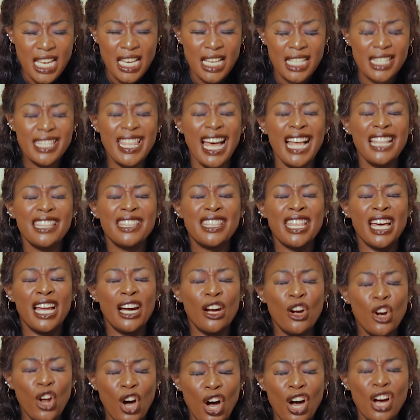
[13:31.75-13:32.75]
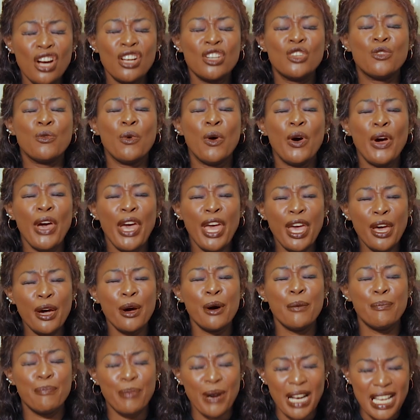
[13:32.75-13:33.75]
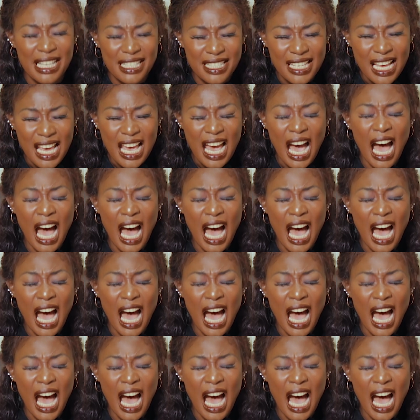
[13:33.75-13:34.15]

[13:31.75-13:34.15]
that the Lord will help us